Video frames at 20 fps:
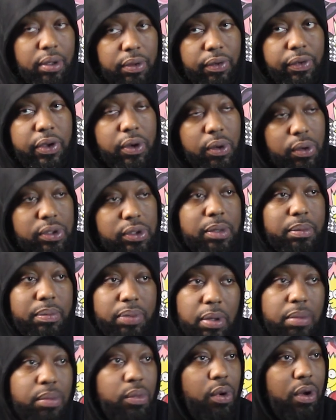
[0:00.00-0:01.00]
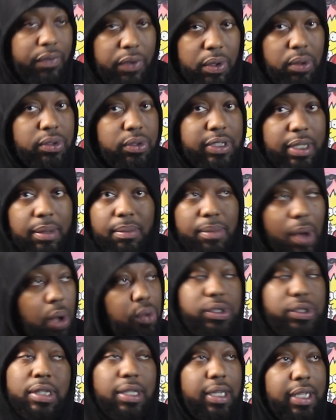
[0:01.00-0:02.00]
do views, more views than
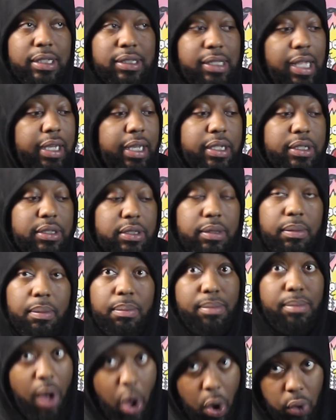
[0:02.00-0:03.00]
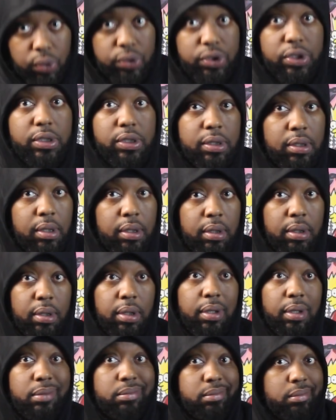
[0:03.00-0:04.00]
most of these niggas. Most.
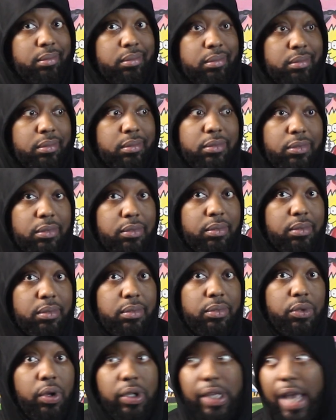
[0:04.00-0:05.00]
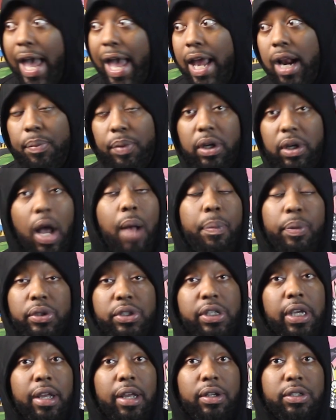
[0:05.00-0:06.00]
You could add up a couple
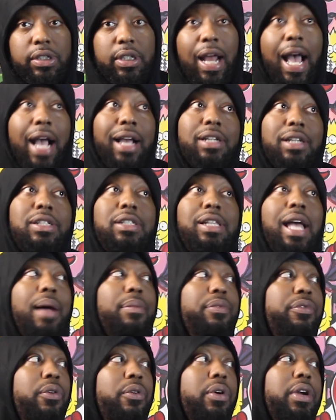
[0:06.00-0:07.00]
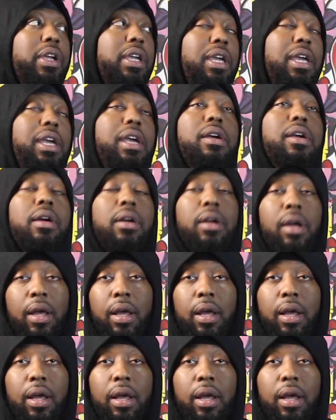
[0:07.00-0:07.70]
channels and I could stop for a year